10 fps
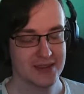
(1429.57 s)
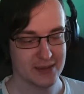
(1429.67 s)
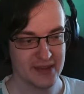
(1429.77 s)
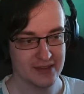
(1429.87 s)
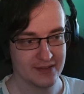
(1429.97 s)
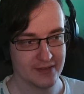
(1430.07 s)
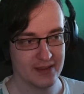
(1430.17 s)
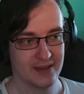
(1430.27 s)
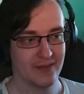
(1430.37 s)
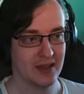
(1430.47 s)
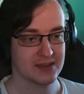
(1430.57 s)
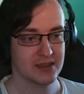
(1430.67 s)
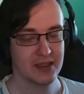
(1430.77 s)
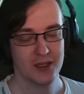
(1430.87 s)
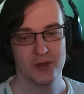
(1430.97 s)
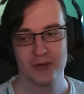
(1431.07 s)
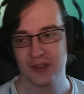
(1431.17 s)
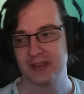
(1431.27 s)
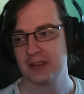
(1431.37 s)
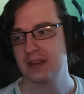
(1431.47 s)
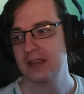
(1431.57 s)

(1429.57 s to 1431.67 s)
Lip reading: some healing really fast. Of course,